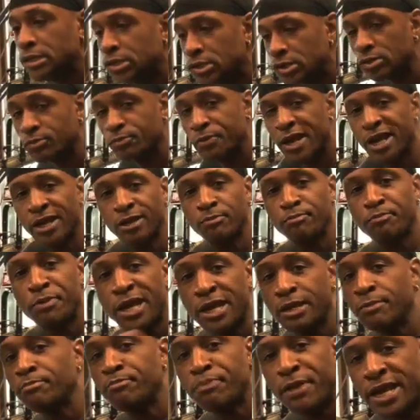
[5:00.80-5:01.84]
you know, pan,
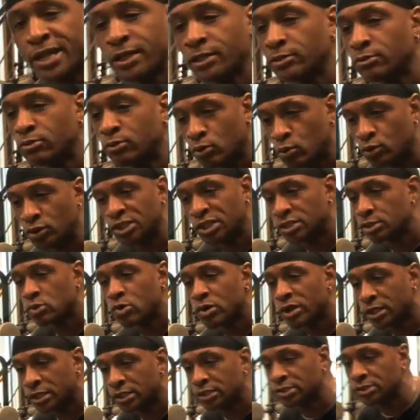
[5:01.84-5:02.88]
just
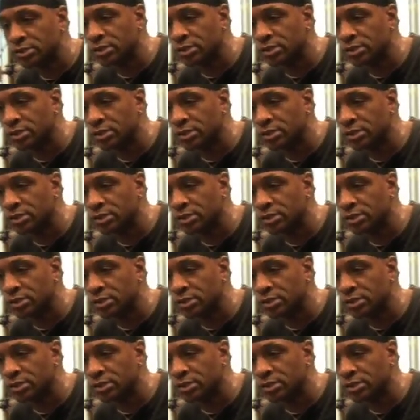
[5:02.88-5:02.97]
quickly